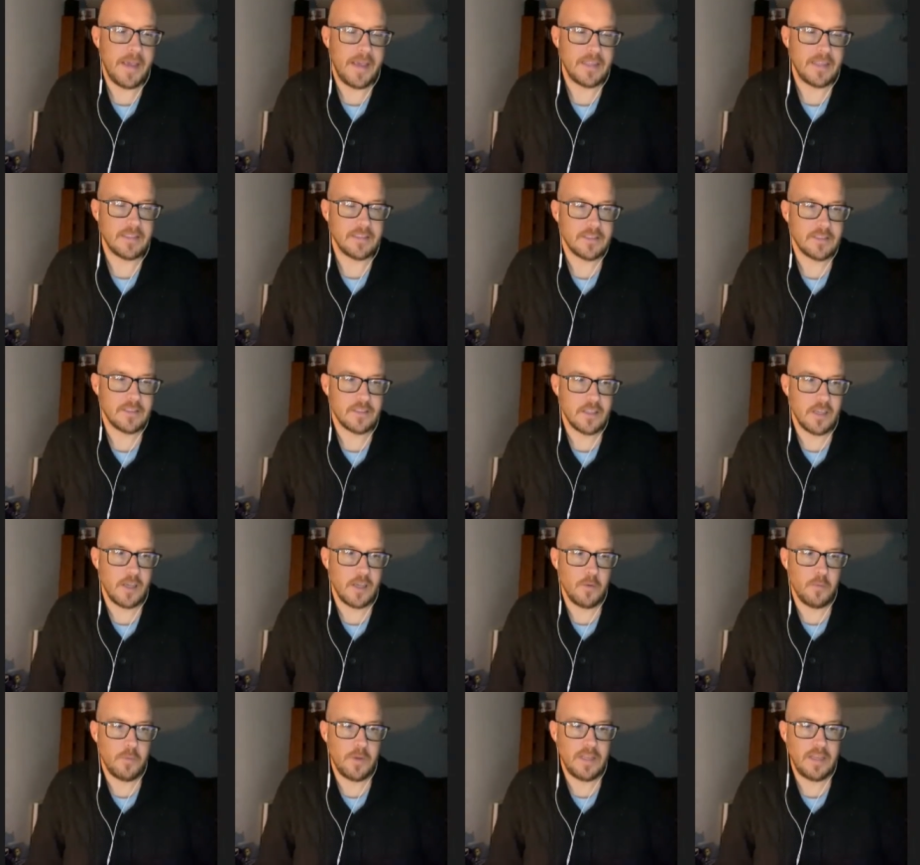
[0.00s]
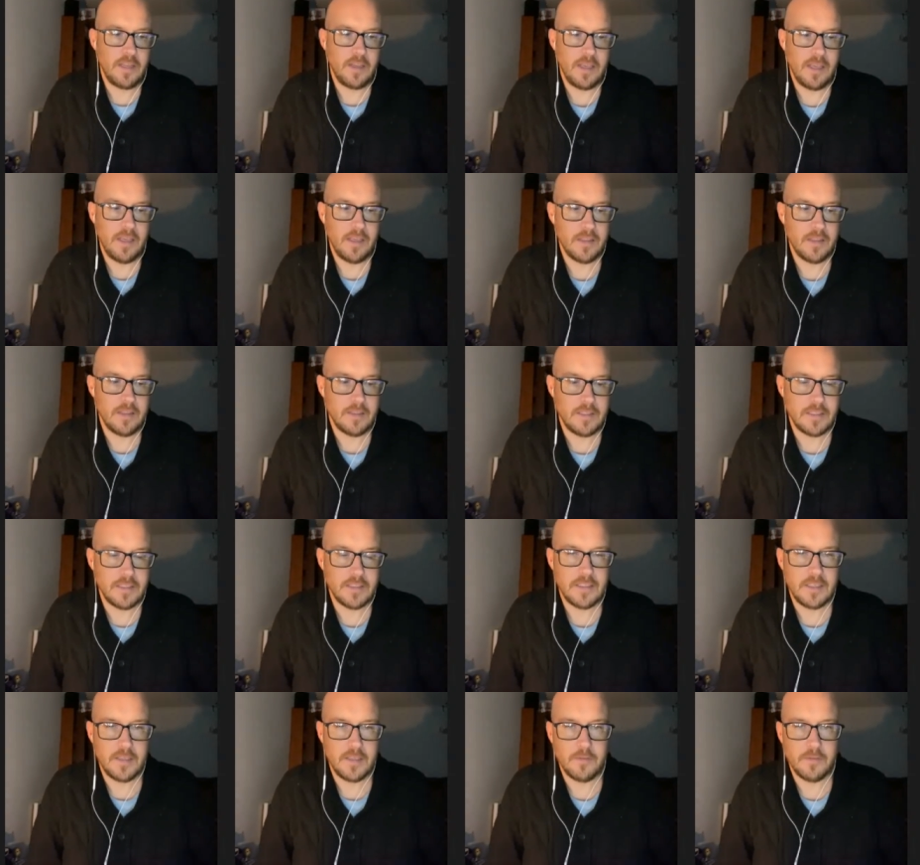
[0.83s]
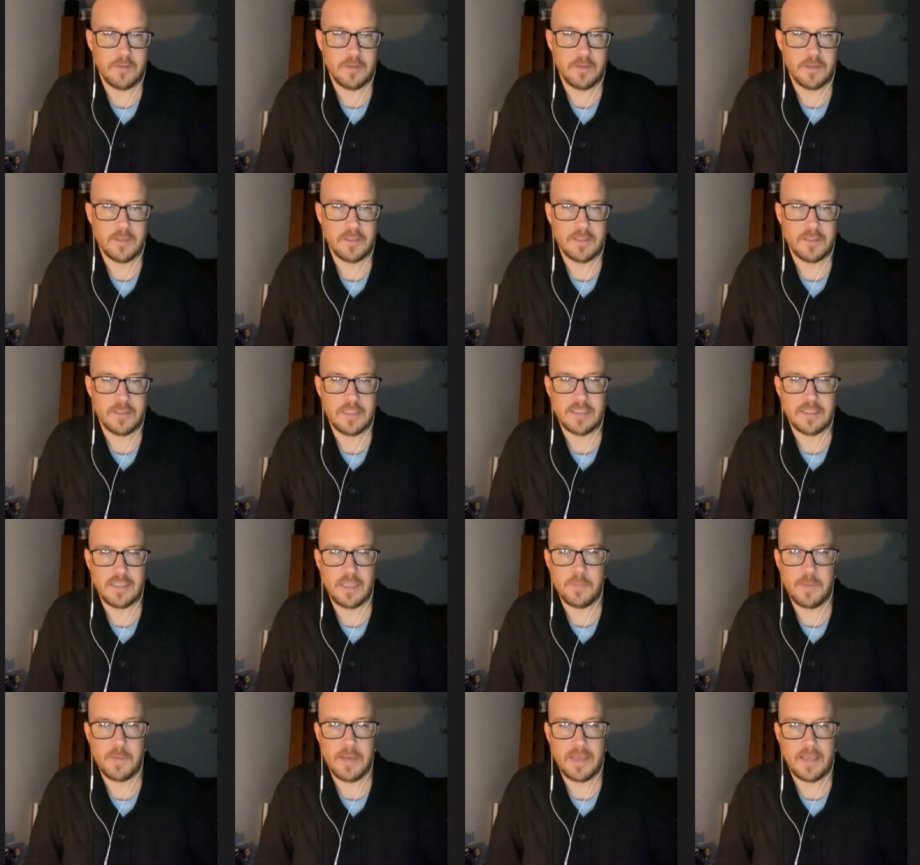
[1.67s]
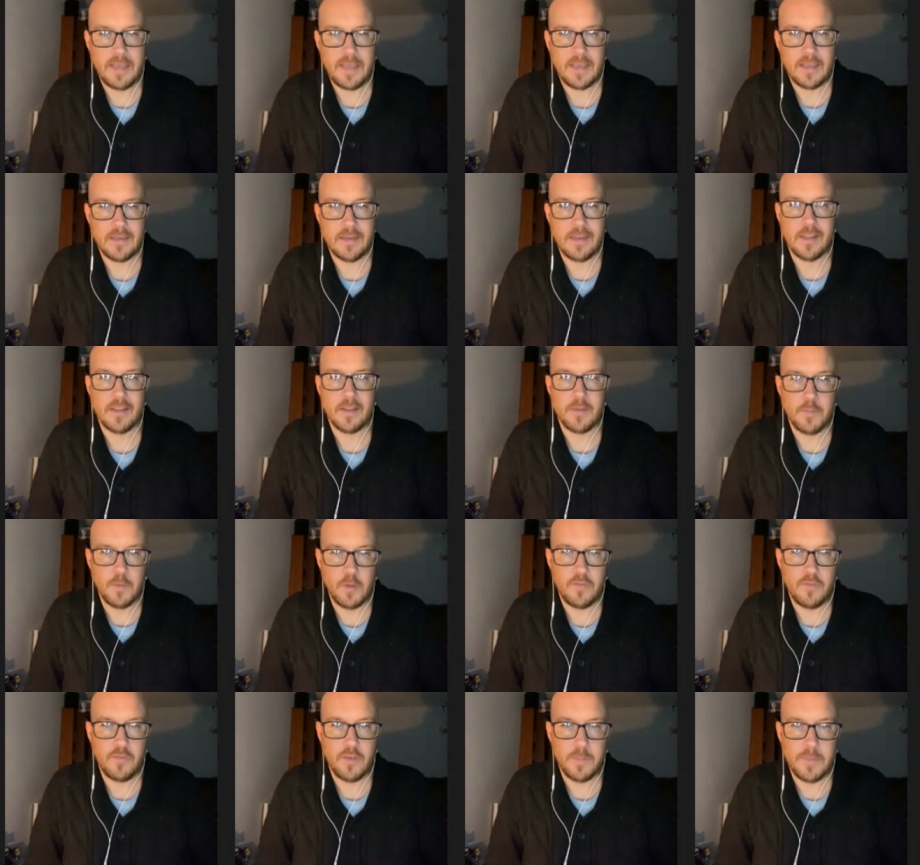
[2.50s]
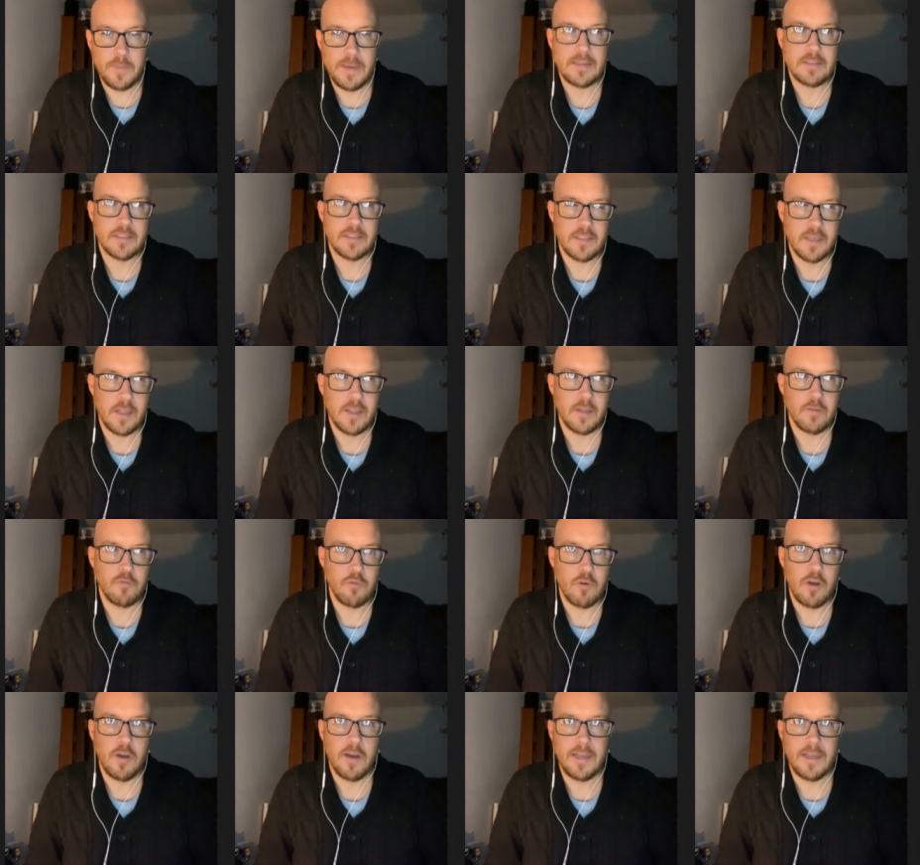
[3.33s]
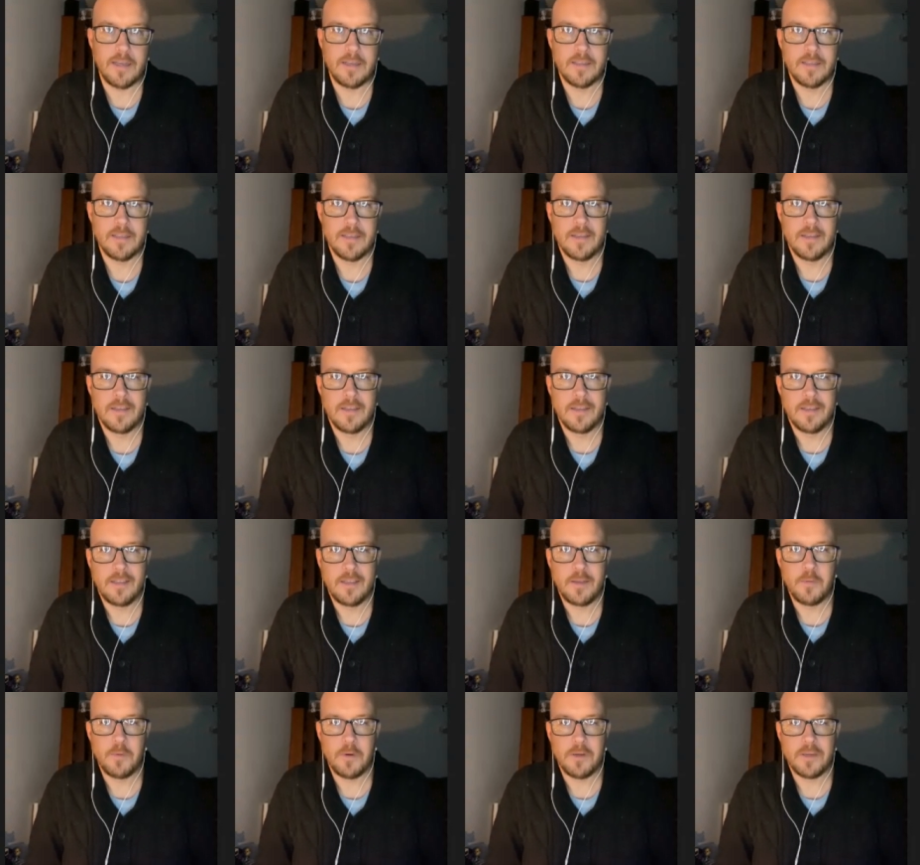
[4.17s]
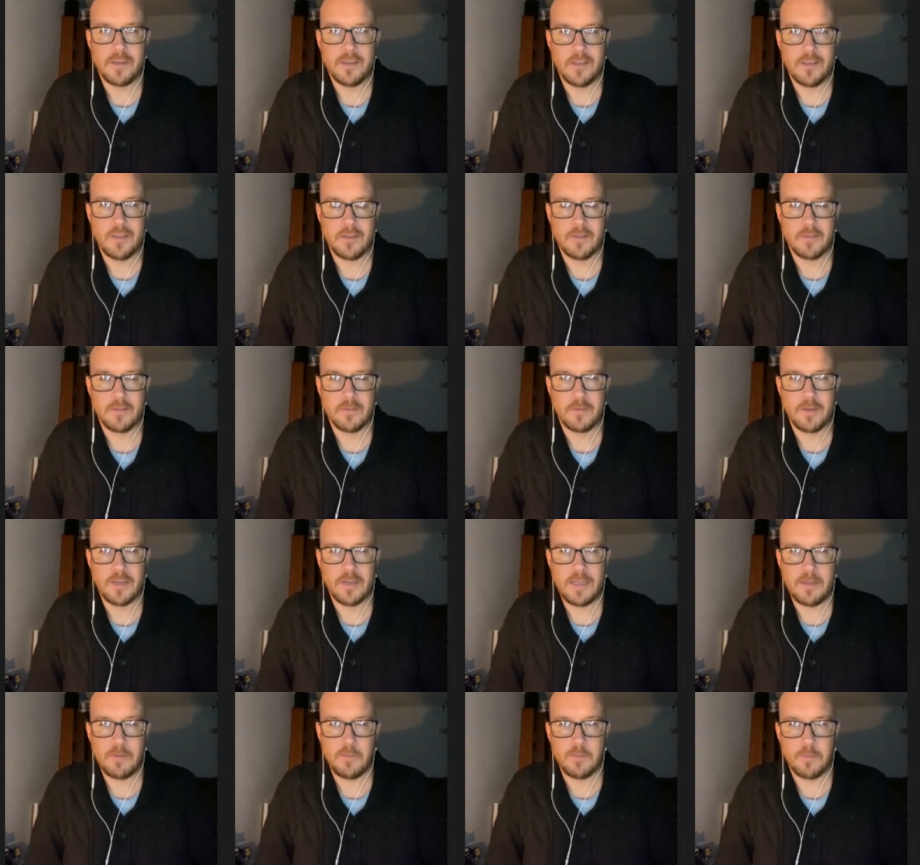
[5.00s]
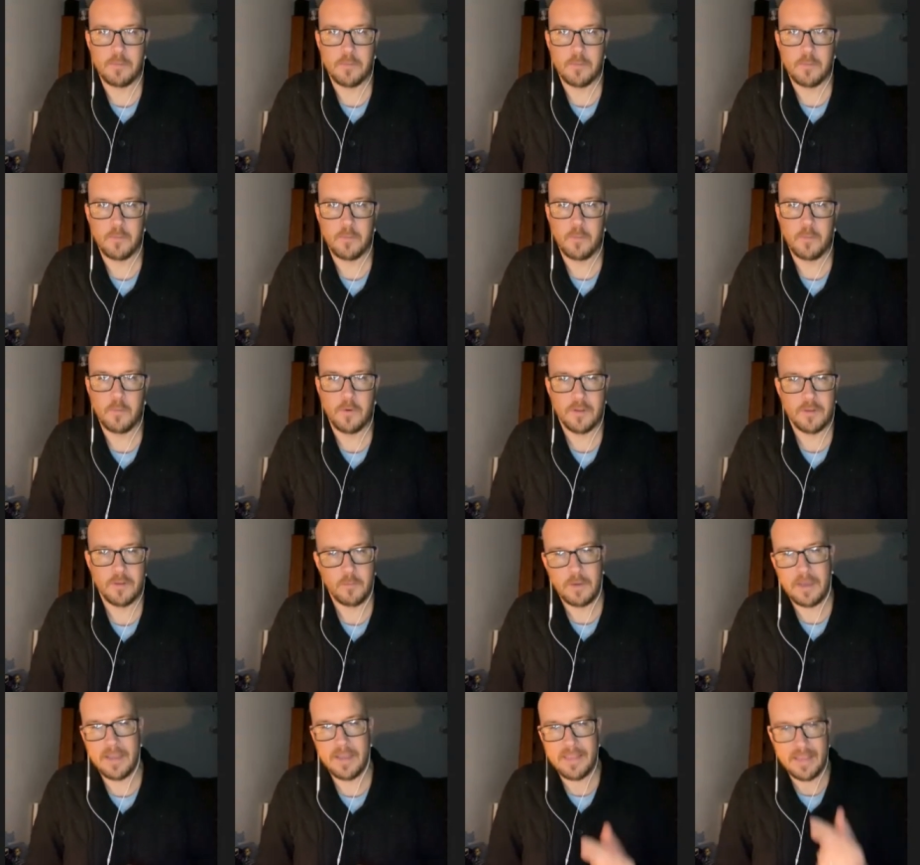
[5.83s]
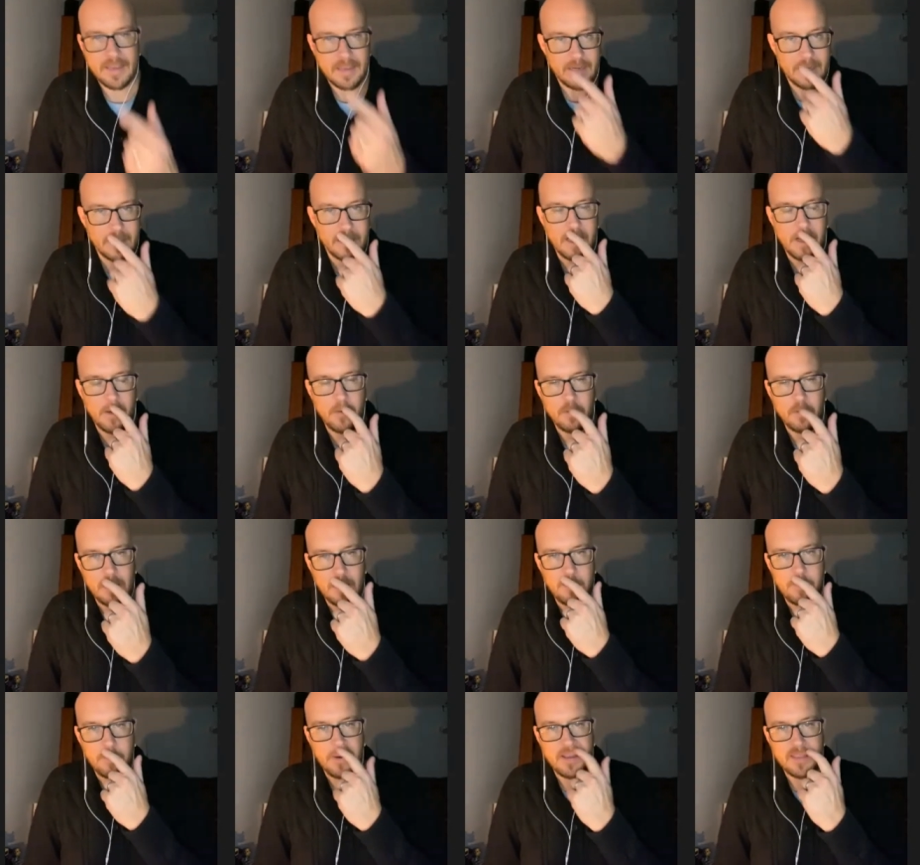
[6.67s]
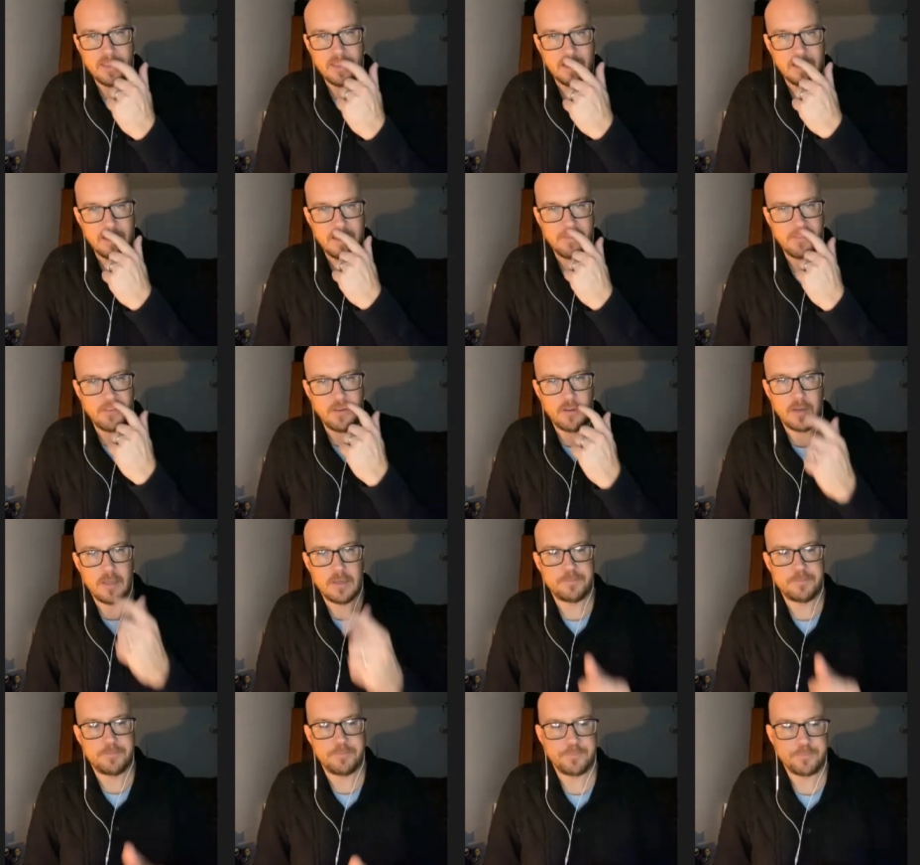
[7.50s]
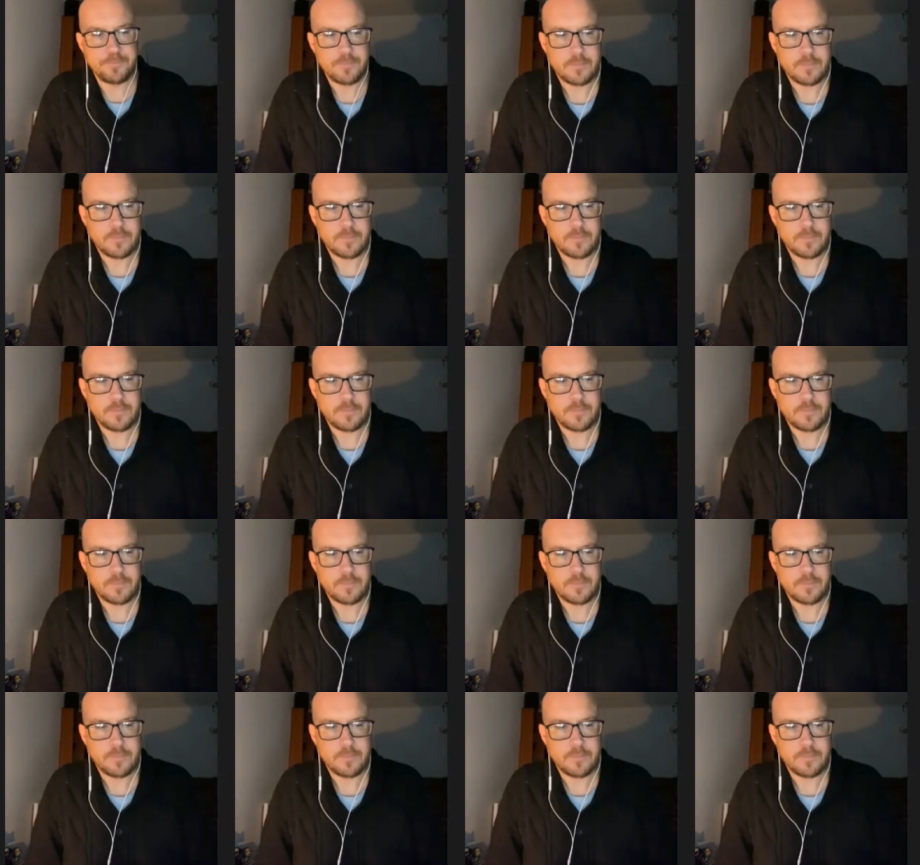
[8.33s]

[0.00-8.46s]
and so when you hear that disney disney are making another movie about another ride you wonder really what where they're going to go with it but i think they've got a um,